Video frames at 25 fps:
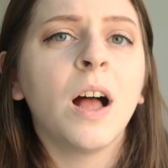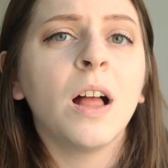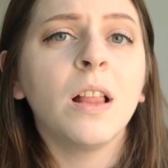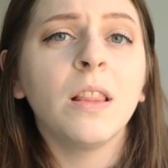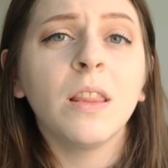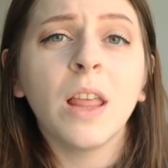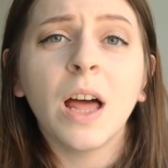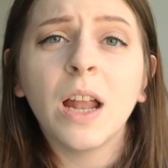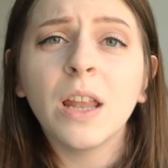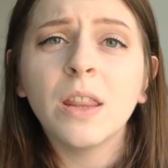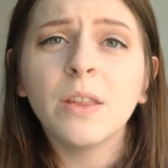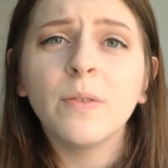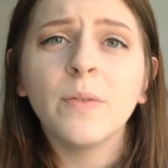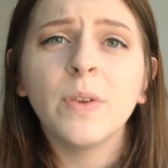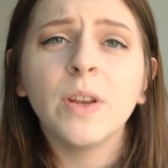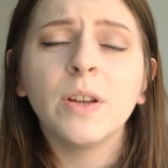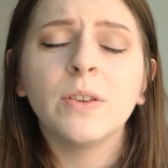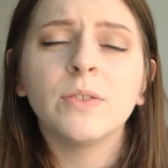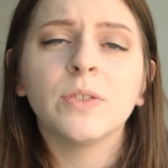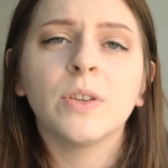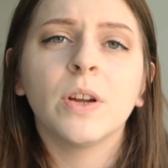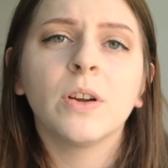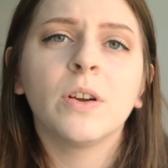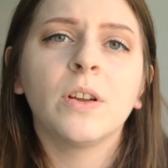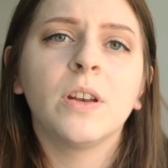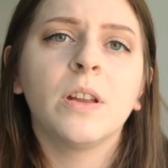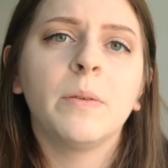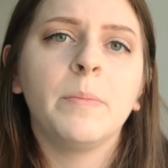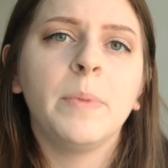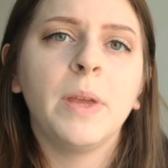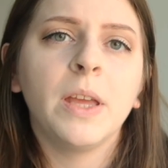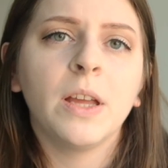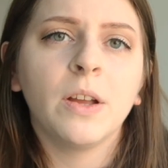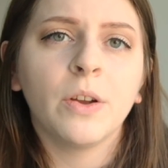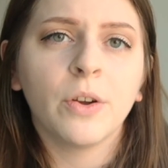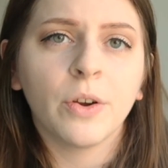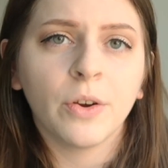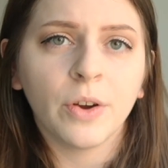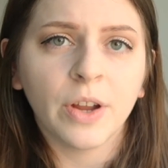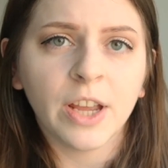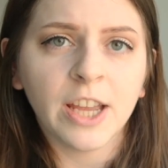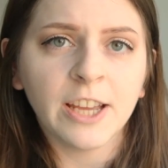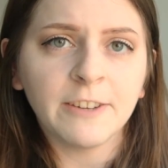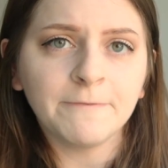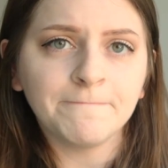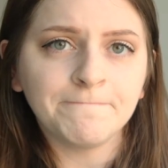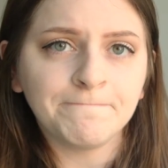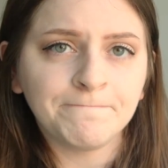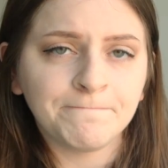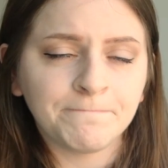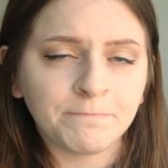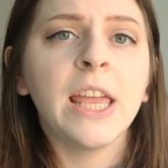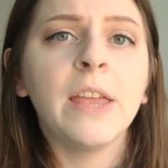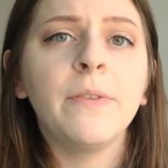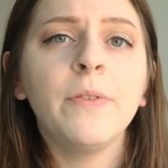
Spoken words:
A lot of the videos are going to be in Korean.